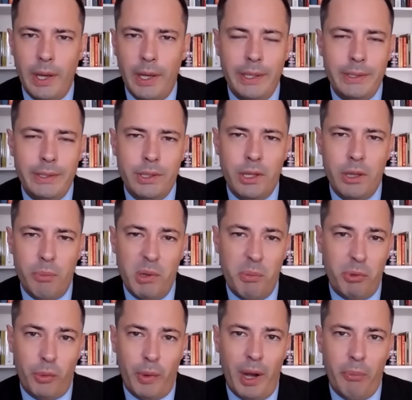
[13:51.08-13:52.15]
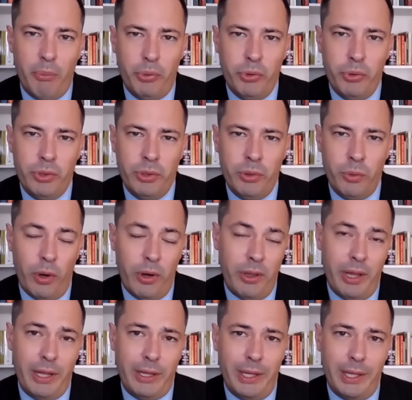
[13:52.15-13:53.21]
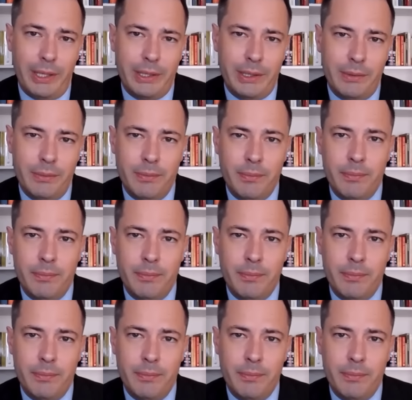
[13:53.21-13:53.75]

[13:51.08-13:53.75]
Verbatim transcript: And the people around Putin, what are they like?